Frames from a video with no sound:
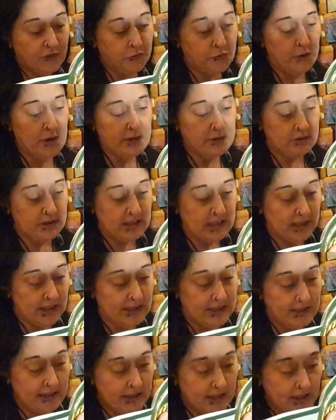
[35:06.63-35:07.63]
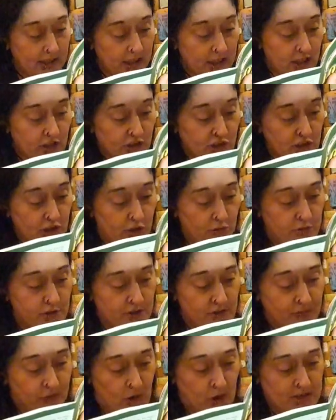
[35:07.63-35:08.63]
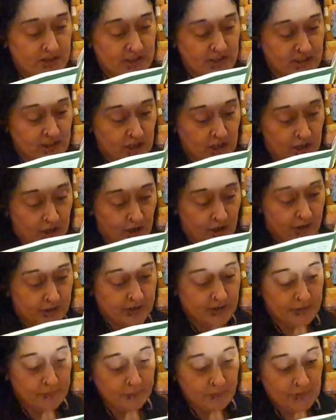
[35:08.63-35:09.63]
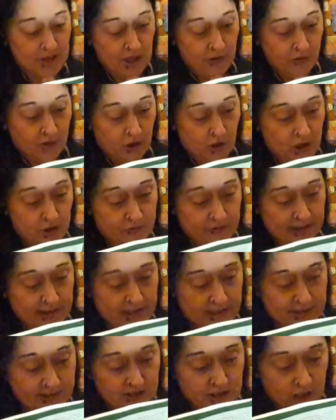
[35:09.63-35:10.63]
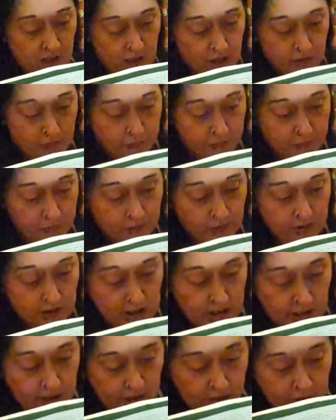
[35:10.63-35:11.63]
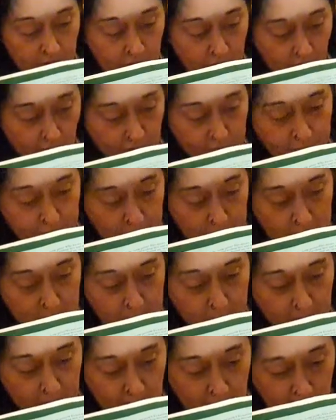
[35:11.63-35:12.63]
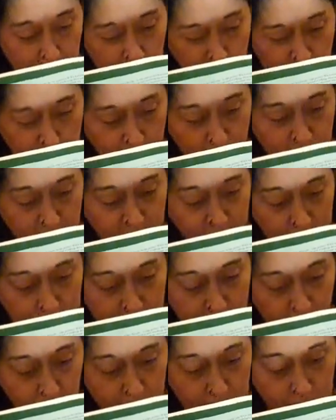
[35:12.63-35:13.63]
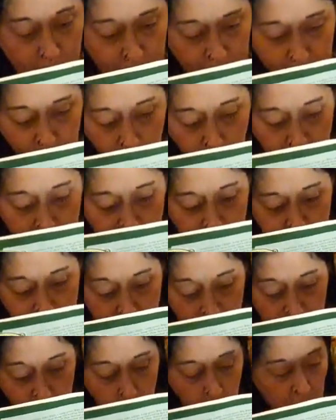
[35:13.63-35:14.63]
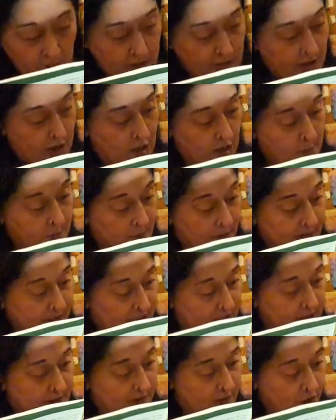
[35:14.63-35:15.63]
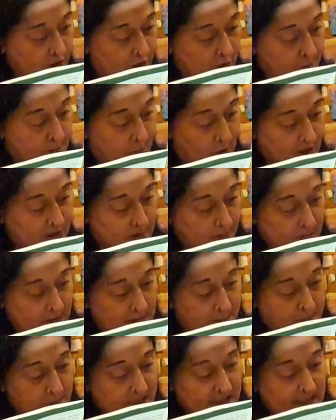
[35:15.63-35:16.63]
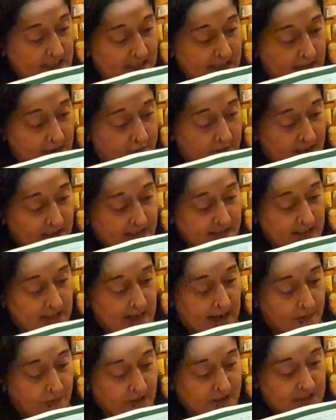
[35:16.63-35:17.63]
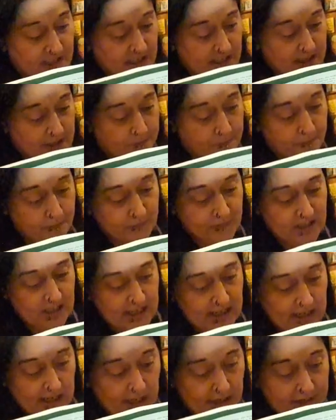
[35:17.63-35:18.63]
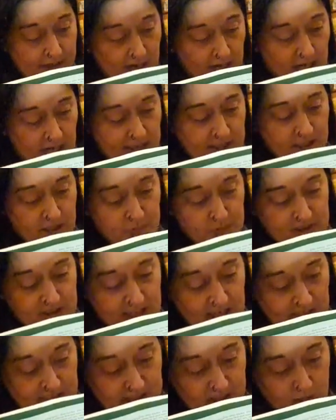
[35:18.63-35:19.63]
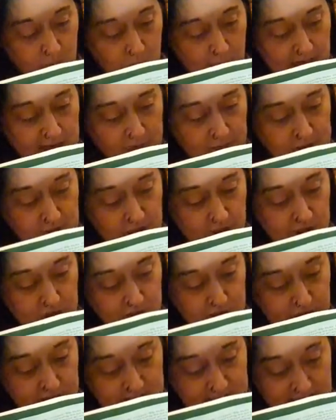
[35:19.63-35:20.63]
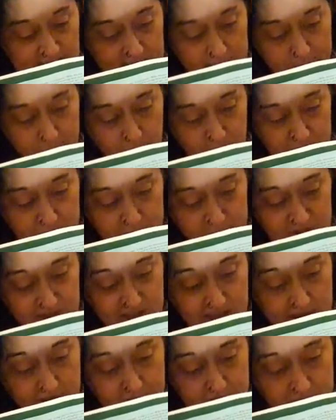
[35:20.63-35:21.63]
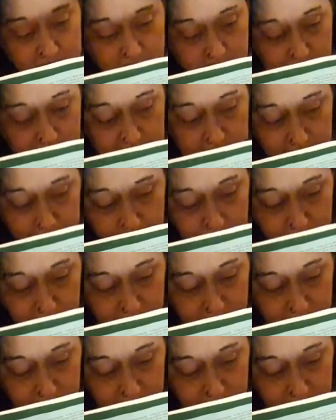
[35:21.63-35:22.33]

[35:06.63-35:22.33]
Frequently, children's voices are heard. The Hoover clicks off, not from the plug, but from the on and off switch, when nobody could possibly have been near it at the time. And items tidied away returned to the tables mysteriously.